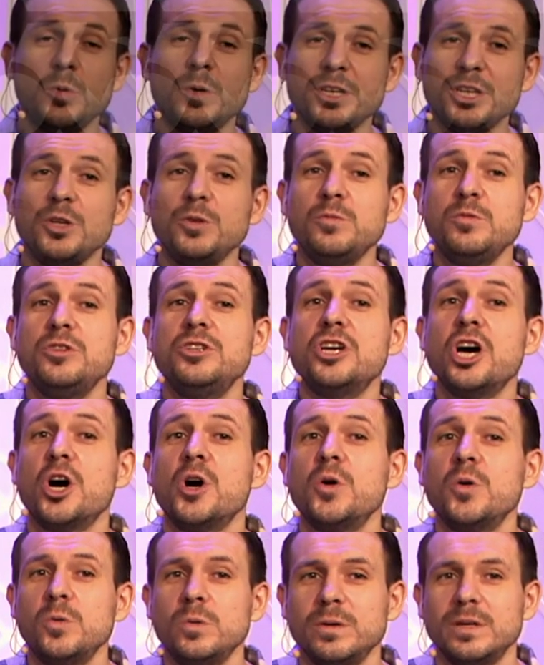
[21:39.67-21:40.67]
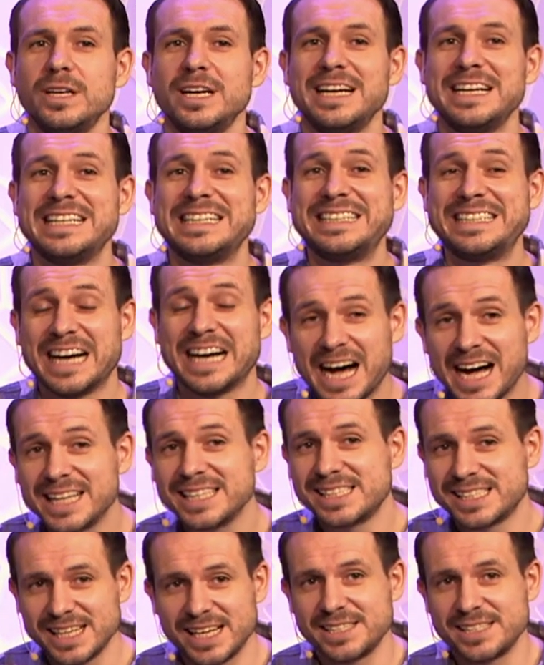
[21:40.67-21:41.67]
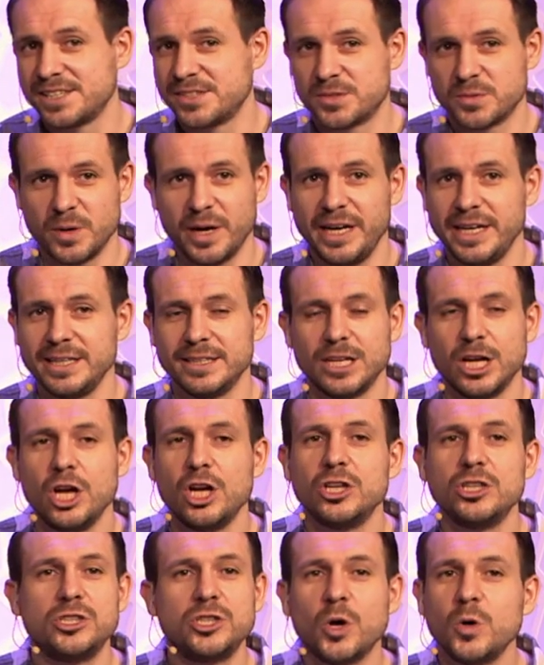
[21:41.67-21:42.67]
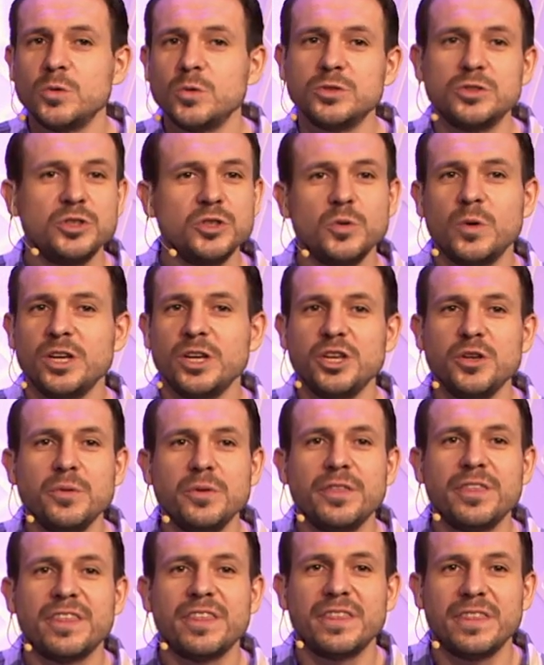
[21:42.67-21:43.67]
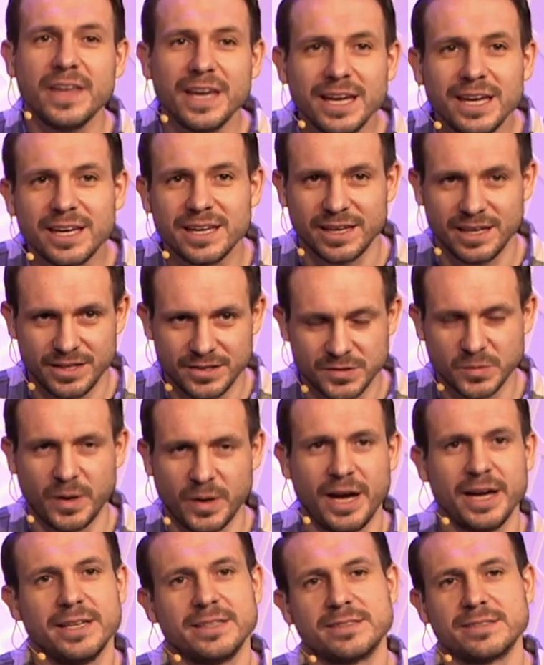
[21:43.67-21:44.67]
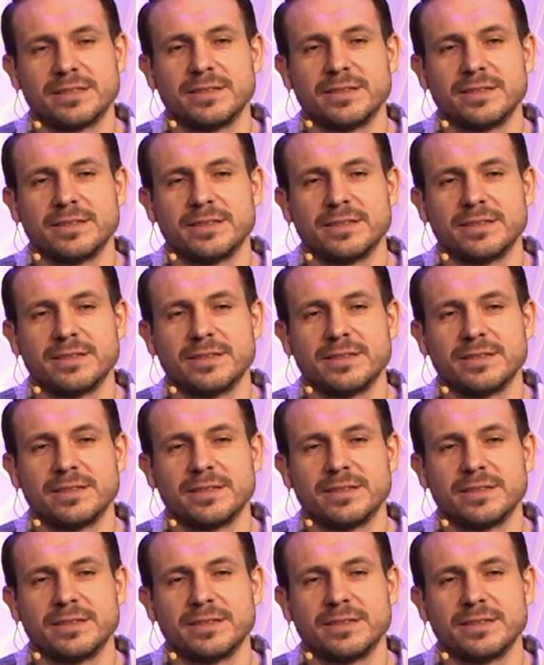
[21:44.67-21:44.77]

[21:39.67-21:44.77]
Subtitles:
what you know God says is right. Don't do what you think is right.